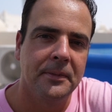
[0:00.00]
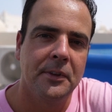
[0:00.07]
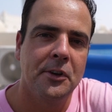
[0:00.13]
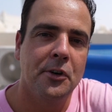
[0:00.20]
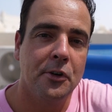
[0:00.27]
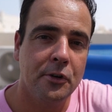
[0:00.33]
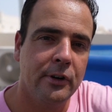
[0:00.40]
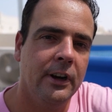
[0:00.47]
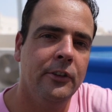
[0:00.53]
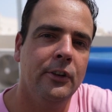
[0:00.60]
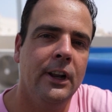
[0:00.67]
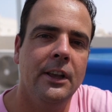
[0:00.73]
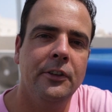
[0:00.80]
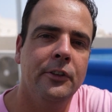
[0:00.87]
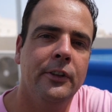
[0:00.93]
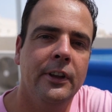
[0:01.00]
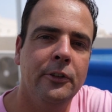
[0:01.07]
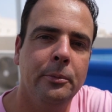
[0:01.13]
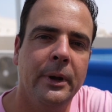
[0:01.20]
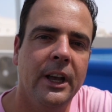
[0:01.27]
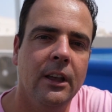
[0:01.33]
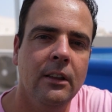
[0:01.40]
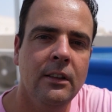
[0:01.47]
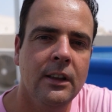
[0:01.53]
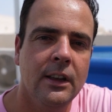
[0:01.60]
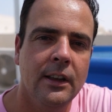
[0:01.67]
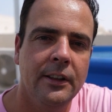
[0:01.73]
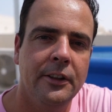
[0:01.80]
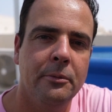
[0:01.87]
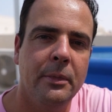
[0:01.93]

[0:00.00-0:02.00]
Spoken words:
Congratulations Ismail. The